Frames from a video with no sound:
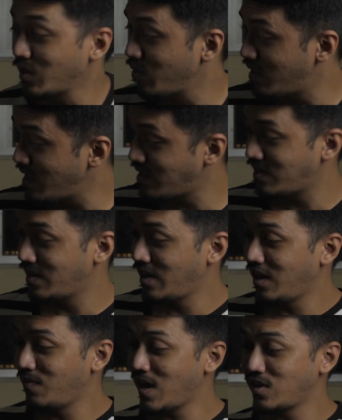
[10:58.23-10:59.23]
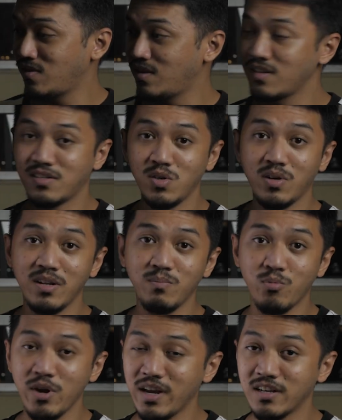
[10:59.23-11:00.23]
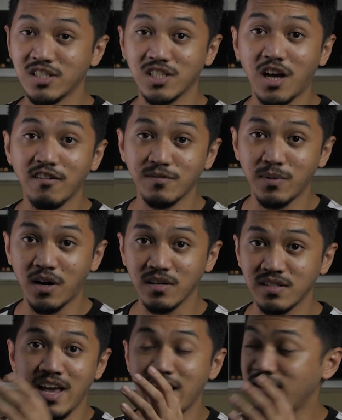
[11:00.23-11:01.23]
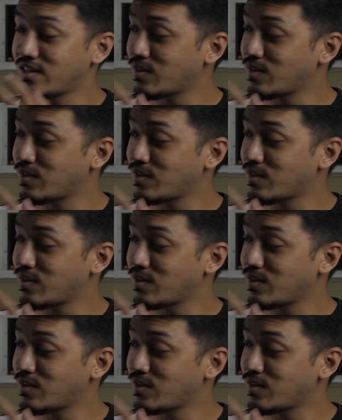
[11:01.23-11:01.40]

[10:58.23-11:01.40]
So this, imagine this, you can bring a softbox and a